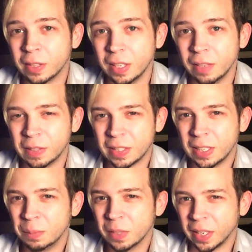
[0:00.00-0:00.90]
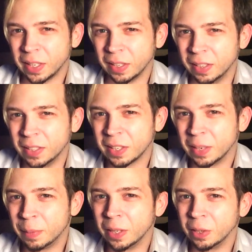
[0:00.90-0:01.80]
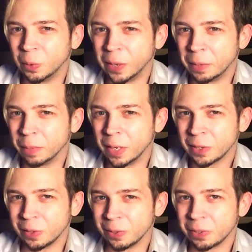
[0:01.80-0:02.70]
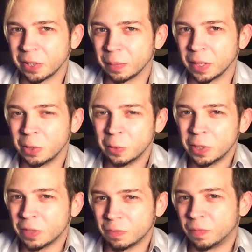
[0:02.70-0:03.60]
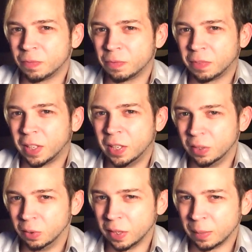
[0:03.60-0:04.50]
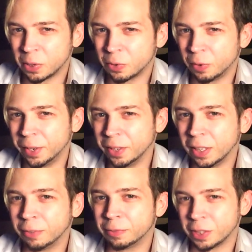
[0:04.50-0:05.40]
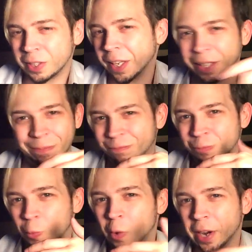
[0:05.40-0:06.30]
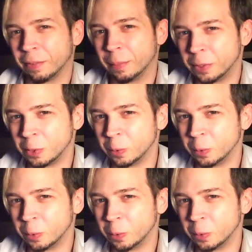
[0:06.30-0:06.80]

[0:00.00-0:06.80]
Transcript: if it seems like it's going to be an annoying puzzle or something, you can just kill them straight off. Just like, whatever, I'm not